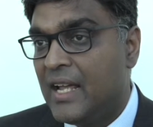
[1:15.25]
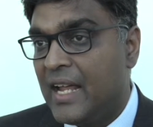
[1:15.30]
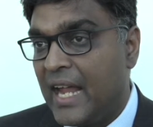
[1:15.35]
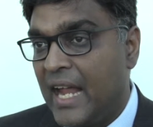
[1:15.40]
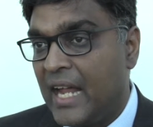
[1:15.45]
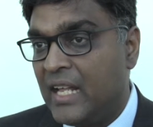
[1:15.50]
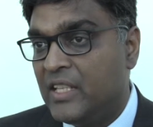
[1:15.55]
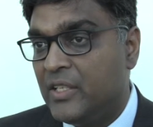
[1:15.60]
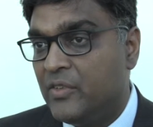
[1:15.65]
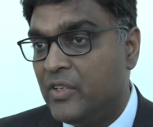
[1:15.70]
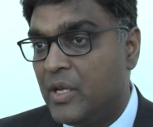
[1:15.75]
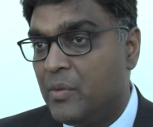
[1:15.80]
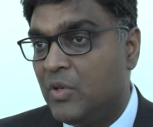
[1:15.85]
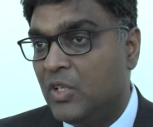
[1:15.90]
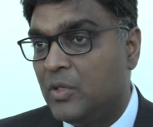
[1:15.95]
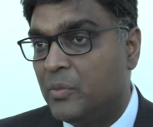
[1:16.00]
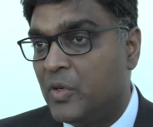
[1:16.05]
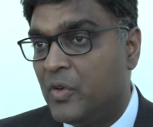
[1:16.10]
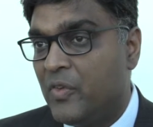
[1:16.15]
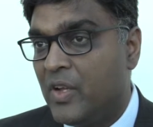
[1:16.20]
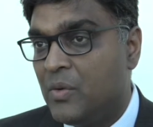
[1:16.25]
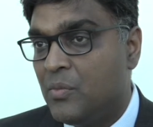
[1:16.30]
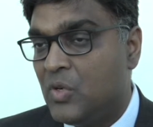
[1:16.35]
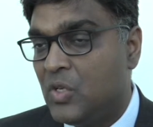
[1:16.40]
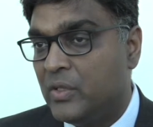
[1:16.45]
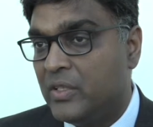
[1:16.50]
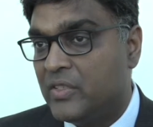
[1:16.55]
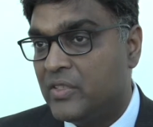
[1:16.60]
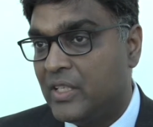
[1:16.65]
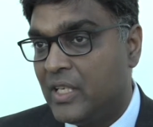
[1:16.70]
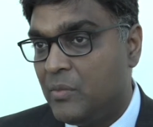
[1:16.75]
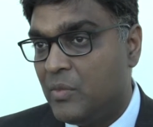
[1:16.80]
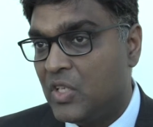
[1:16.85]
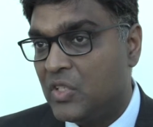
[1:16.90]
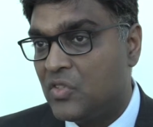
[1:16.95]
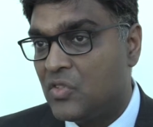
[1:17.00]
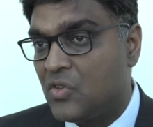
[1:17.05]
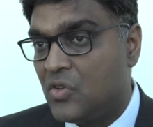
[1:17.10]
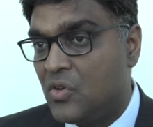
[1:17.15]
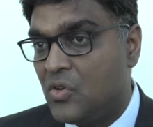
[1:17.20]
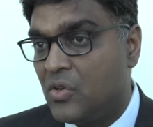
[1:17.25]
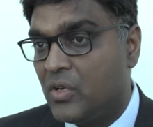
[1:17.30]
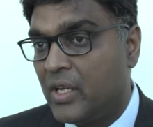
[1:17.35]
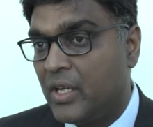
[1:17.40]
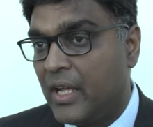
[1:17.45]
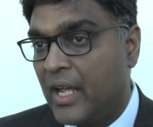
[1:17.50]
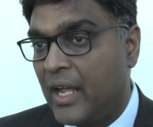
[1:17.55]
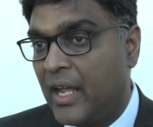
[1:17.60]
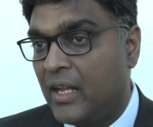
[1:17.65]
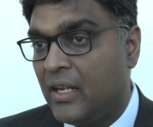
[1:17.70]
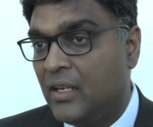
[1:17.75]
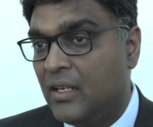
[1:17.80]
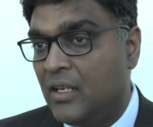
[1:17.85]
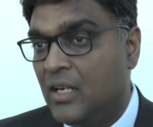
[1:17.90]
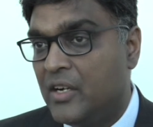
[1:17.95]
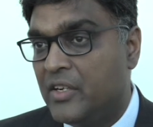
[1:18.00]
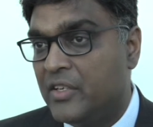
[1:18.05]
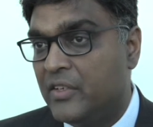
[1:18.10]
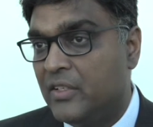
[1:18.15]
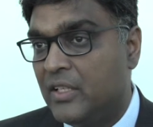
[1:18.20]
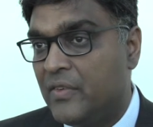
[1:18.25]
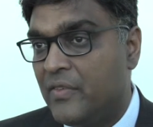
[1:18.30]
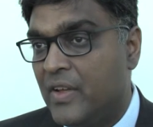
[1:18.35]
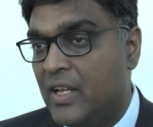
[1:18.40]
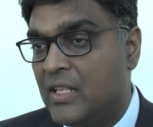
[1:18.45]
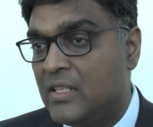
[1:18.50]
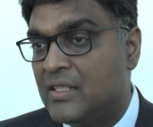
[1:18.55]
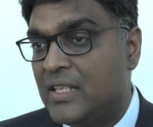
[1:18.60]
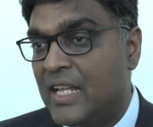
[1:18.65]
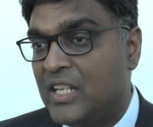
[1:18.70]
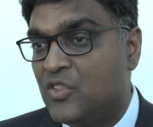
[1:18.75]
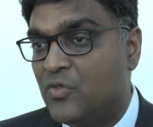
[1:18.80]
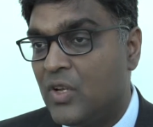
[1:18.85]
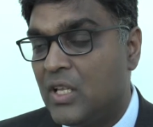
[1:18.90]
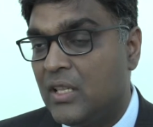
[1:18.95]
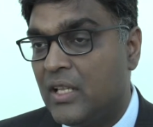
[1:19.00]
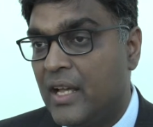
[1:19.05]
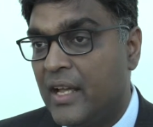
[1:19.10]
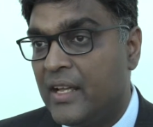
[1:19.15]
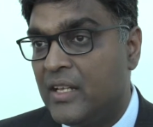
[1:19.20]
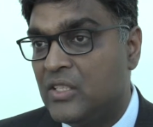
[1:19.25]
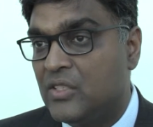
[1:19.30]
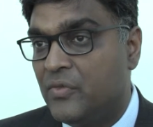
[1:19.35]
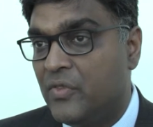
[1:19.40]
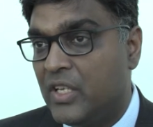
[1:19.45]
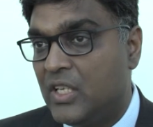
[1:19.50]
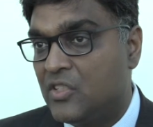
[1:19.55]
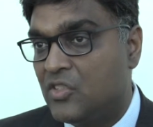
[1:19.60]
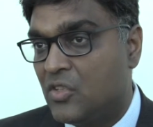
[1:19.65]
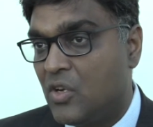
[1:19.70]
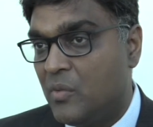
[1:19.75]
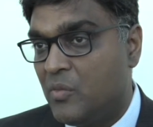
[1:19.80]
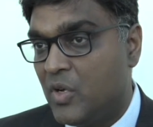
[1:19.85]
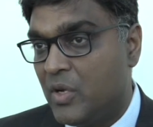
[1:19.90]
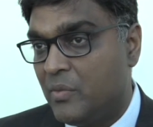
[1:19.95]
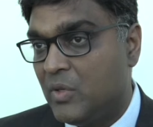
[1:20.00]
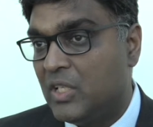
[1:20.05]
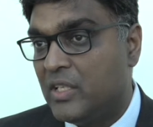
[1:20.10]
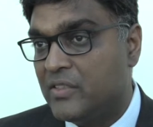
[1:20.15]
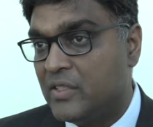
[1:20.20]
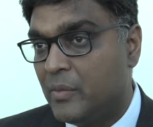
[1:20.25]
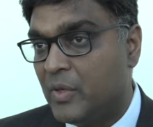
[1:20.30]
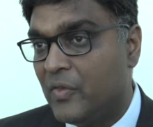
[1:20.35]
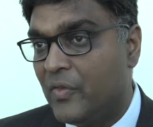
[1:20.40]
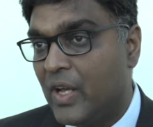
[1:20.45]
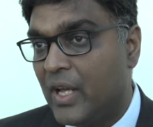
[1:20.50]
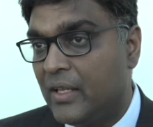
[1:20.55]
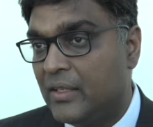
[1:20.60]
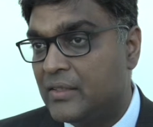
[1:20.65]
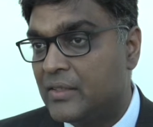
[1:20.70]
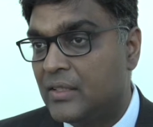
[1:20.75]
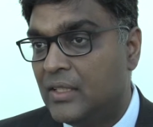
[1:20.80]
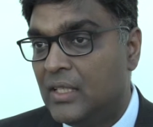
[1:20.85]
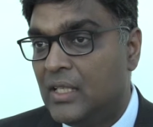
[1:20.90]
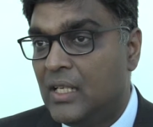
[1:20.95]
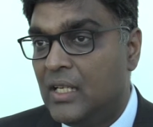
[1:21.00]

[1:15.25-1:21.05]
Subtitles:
And they were able to prevent both ischemic stroke and arterial events as well as venous thromboembolism events.